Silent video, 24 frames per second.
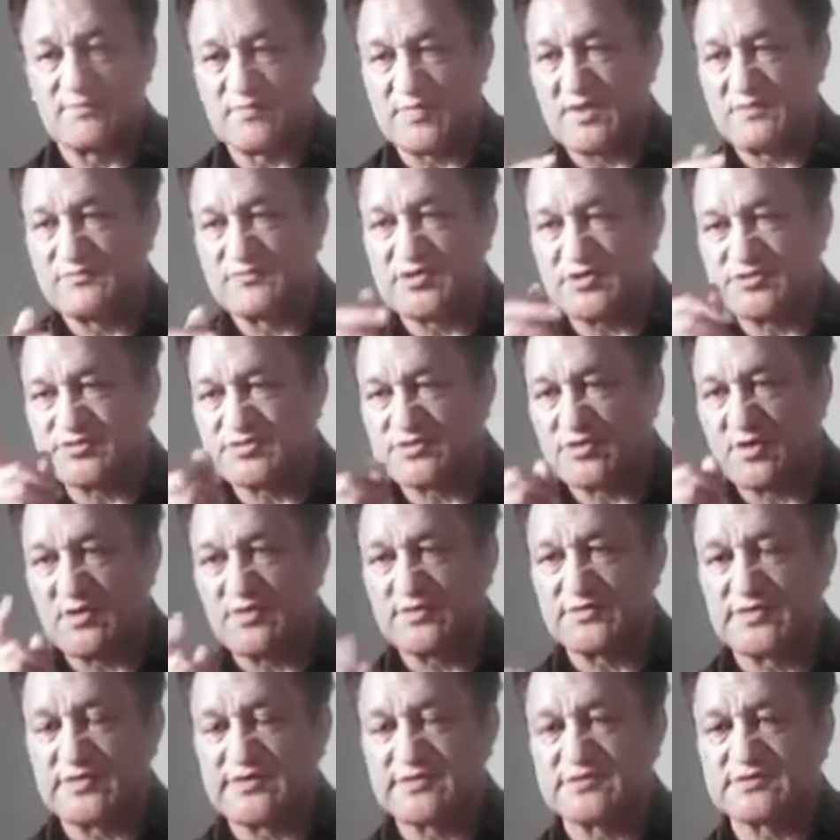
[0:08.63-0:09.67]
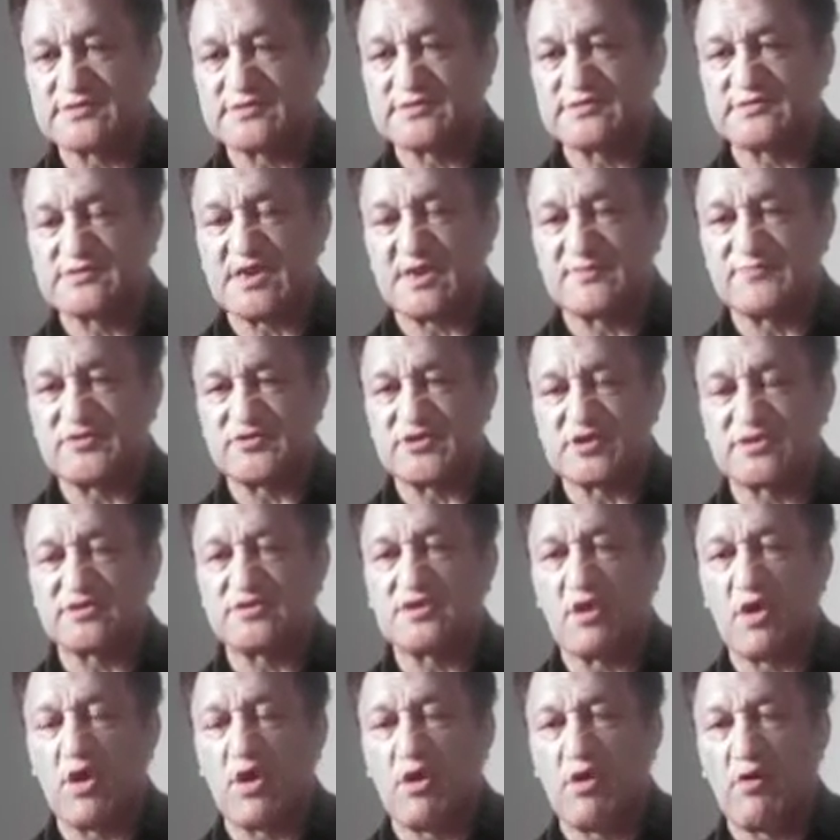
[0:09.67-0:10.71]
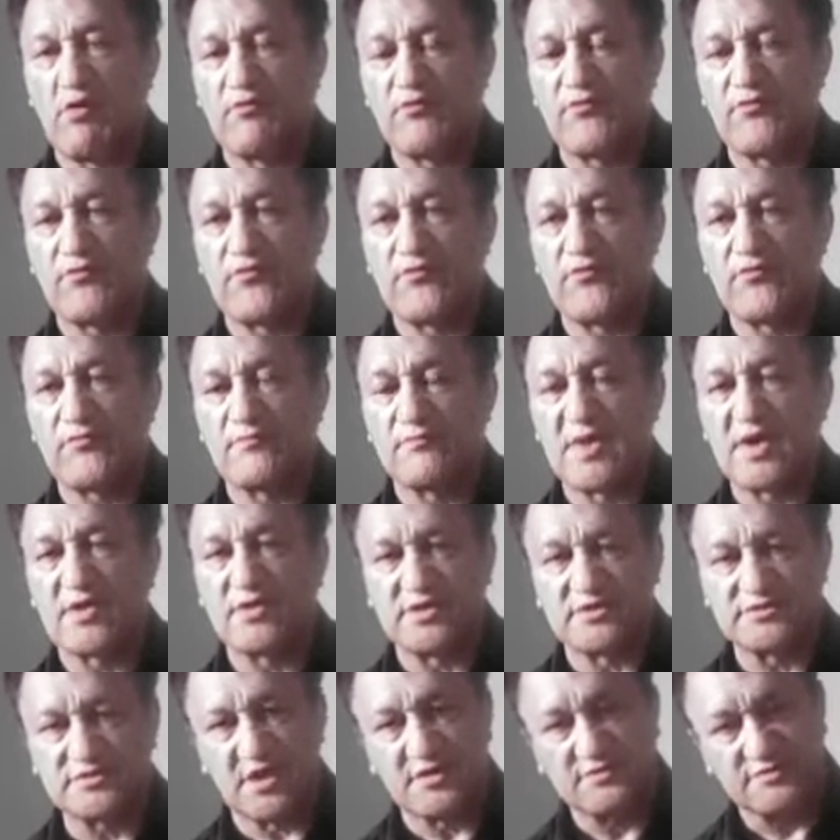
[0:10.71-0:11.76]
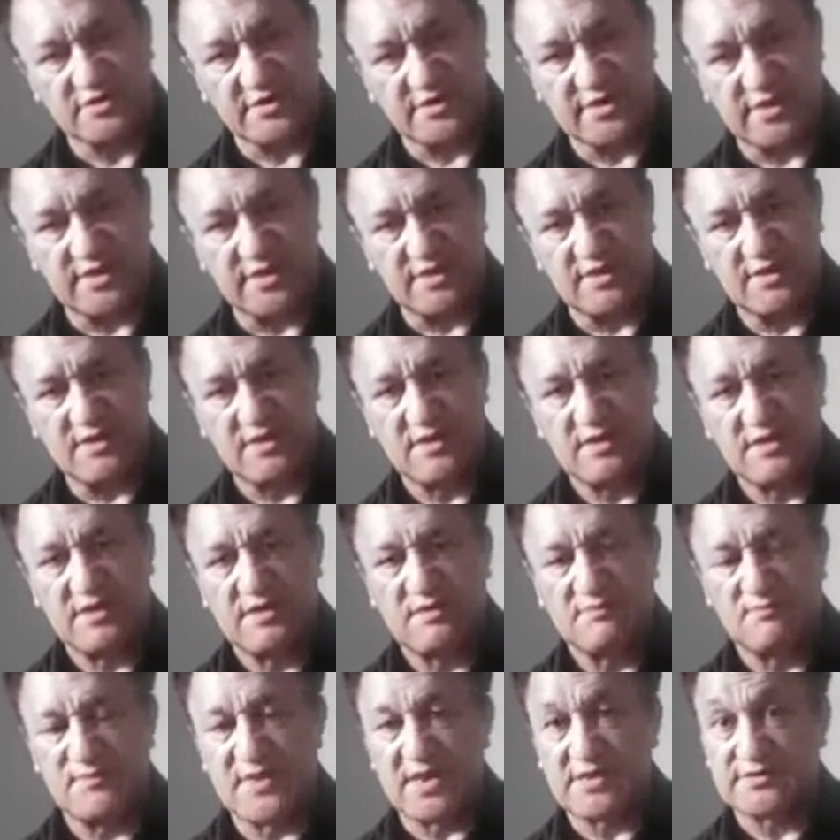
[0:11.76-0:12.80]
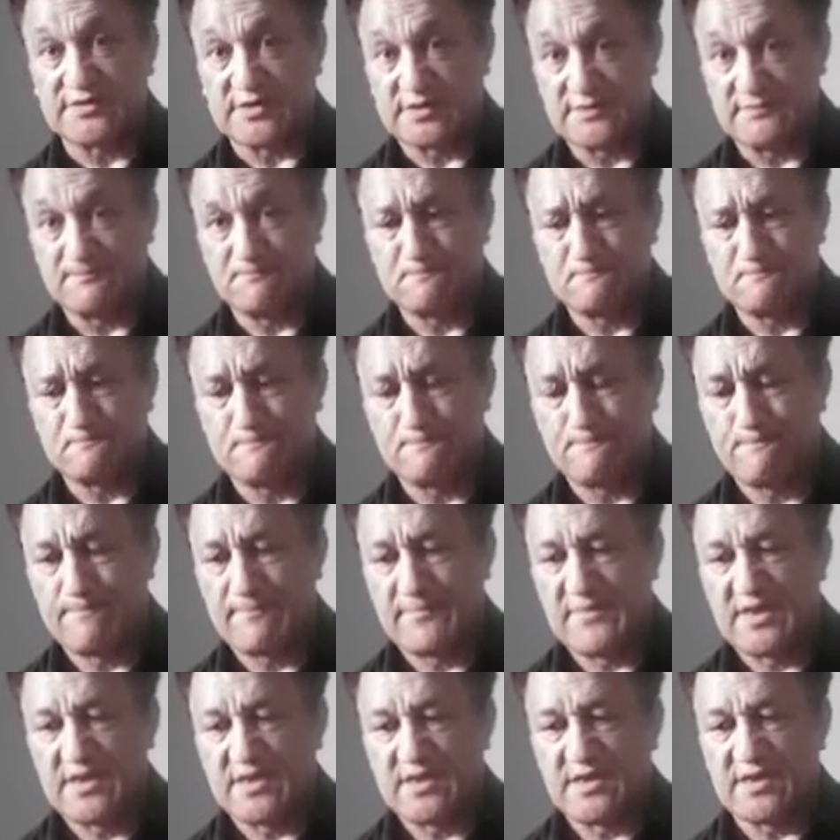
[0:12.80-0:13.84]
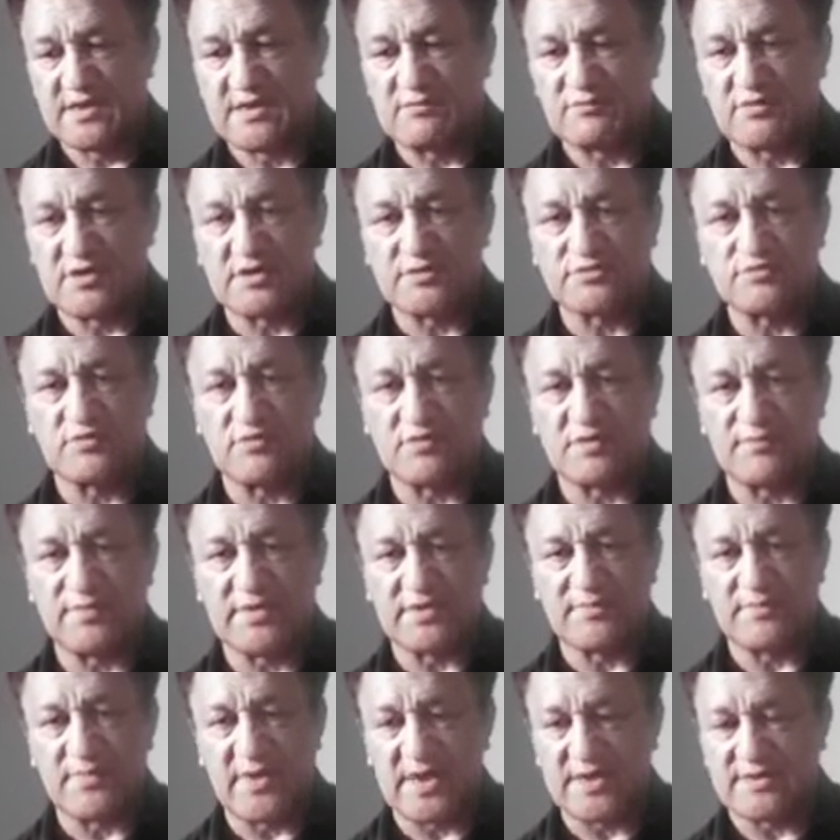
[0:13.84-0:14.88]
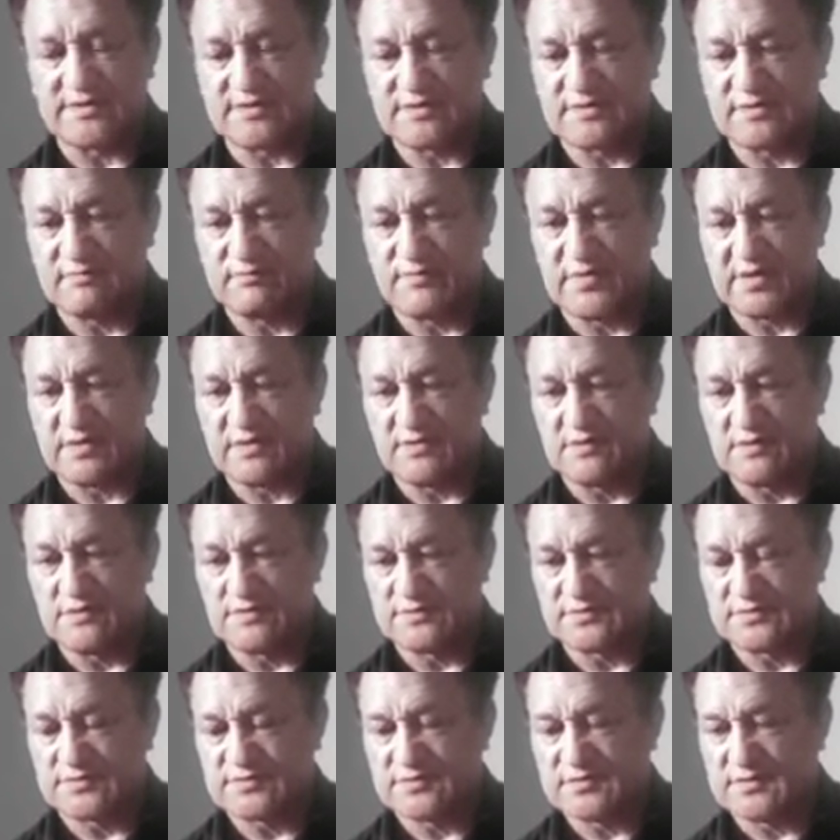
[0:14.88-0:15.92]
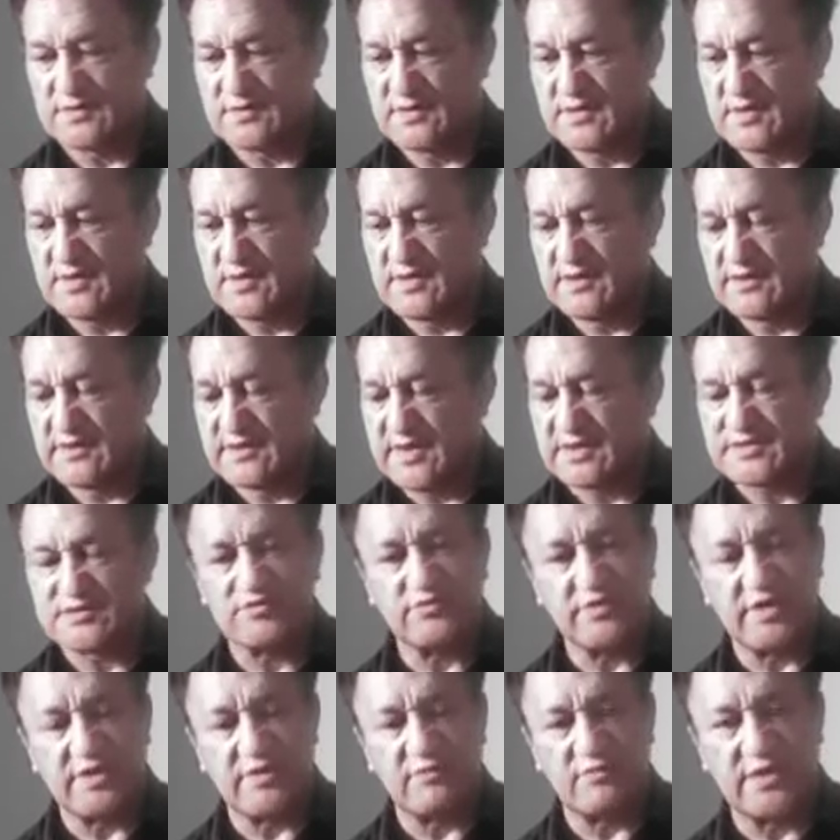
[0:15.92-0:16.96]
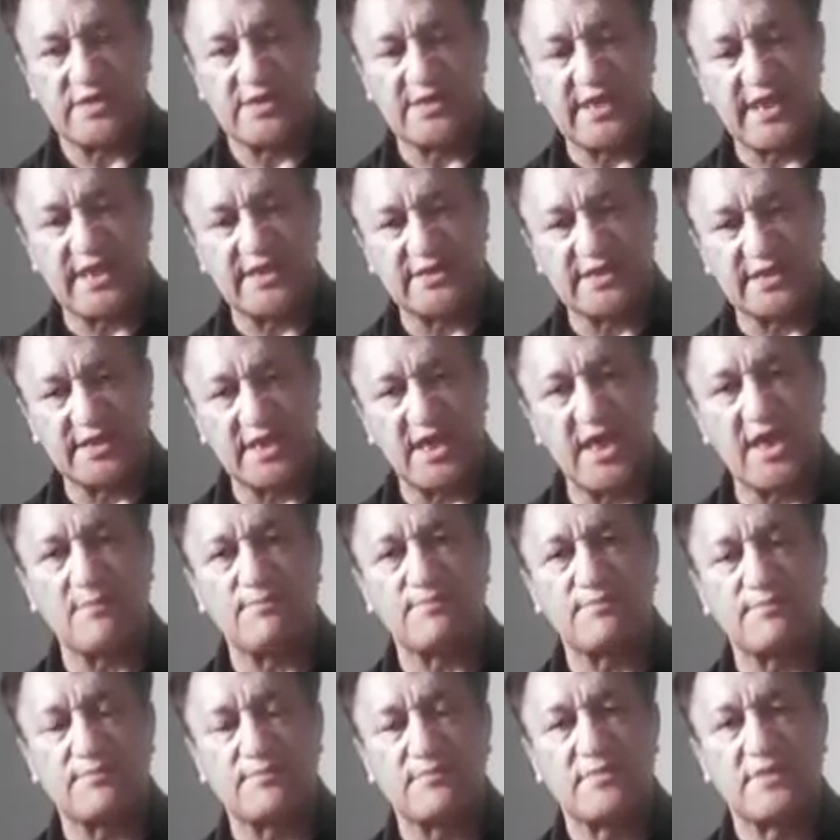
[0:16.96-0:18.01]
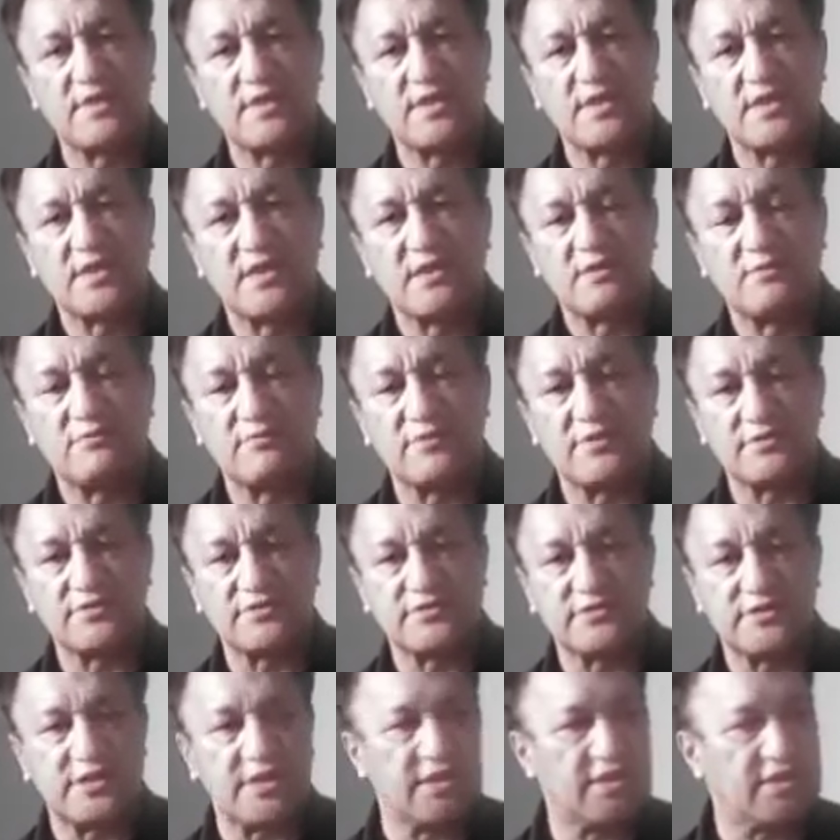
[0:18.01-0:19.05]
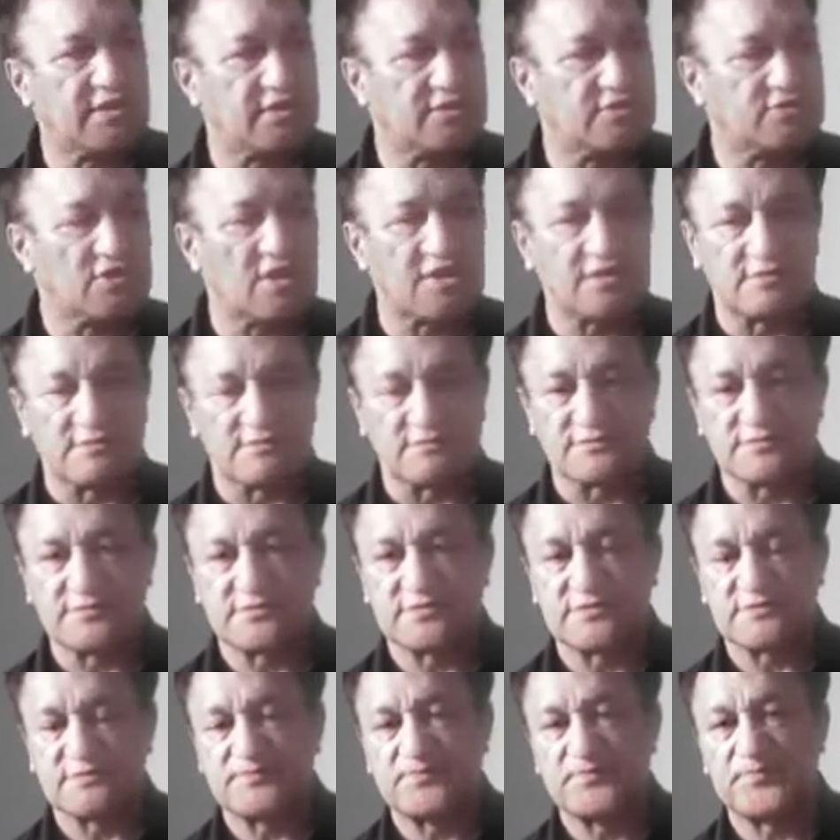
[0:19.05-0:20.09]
I'm just on this subject of Maungatautari Mountain, and I want to talk a bit about it because that's where we're landing up with the titles